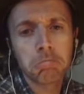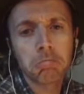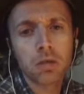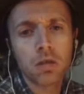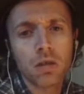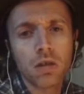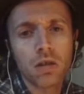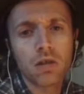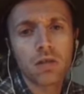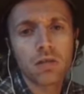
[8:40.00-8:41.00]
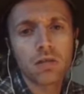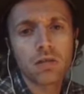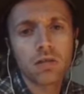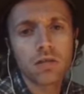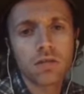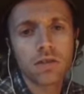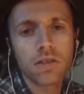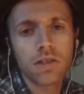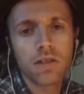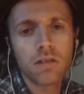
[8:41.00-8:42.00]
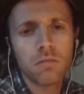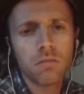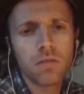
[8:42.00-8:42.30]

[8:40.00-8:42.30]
Okay. At the end of him.